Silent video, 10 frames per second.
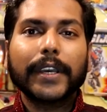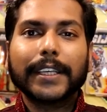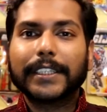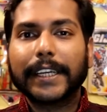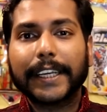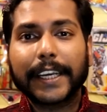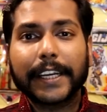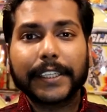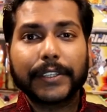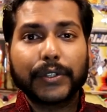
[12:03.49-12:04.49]
is
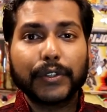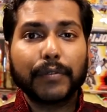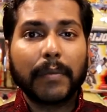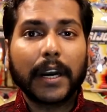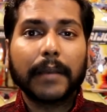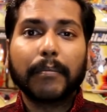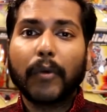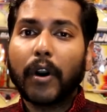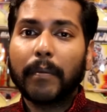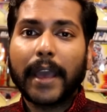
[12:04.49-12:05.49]
dedicated to my
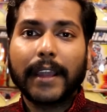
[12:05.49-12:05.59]
mom